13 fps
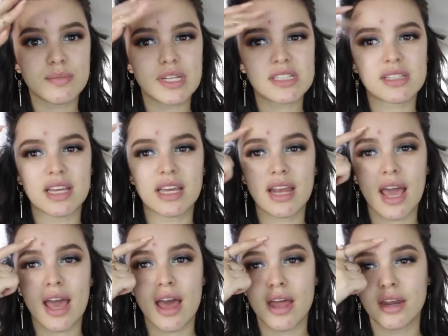my skin
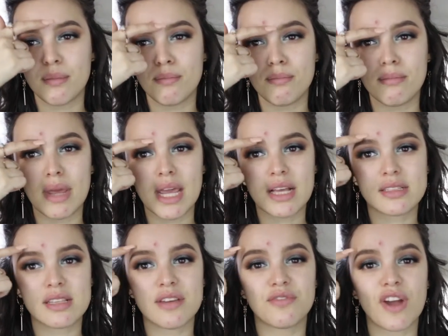and
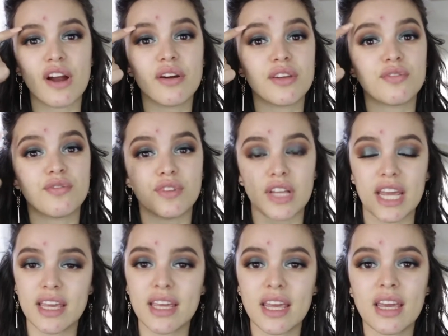makes it very
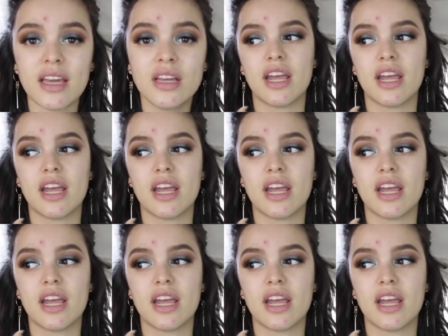flaky,